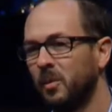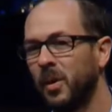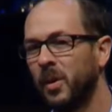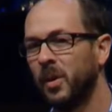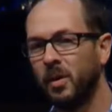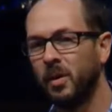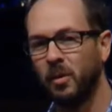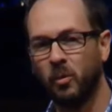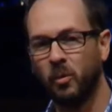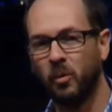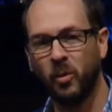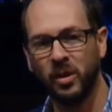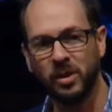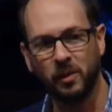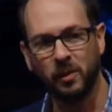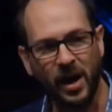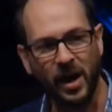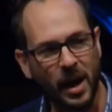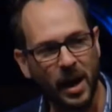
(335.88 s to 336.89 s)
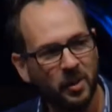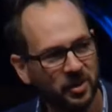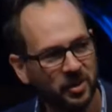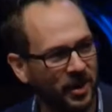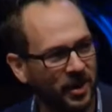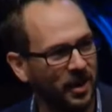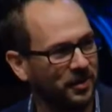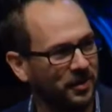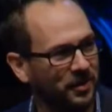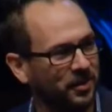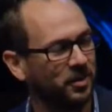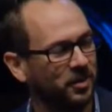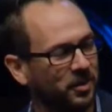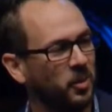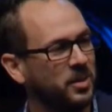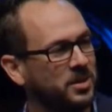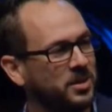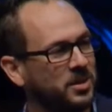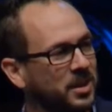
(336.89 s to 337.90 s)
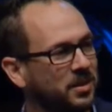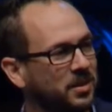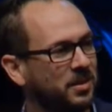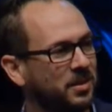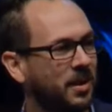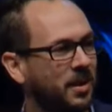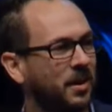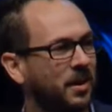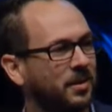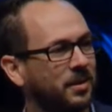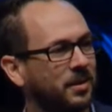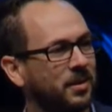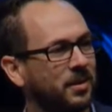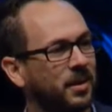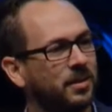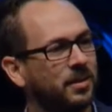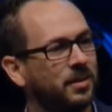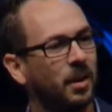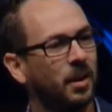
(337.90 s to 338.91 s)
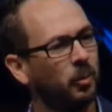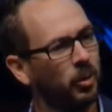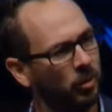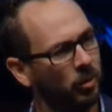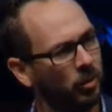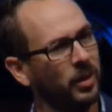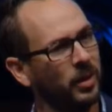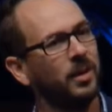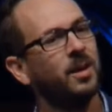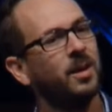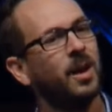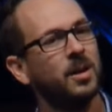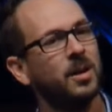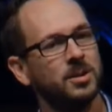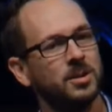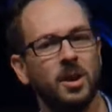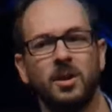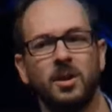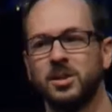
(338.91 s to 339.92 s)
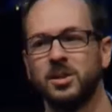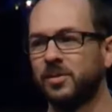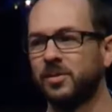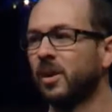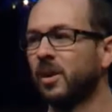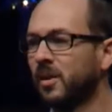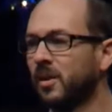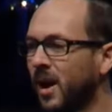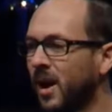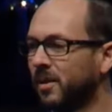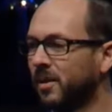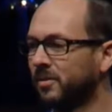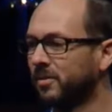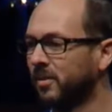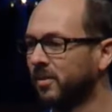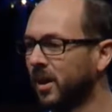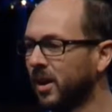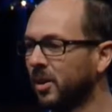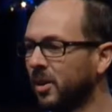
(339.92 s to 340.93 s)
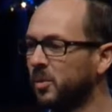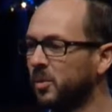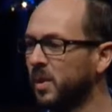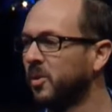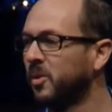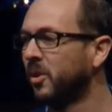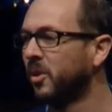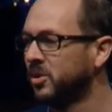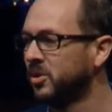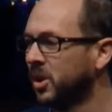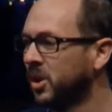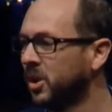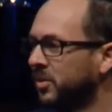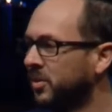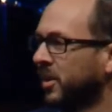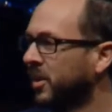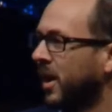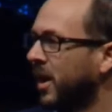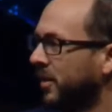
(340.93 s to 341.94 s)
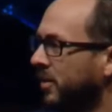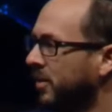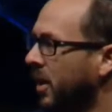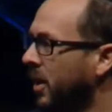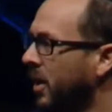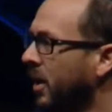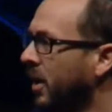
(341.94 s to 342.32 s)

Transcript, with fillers: But what the Bible tells us, what Jesus tells us, is that we're really not in charge of our life, and other people aren't in charge of our life.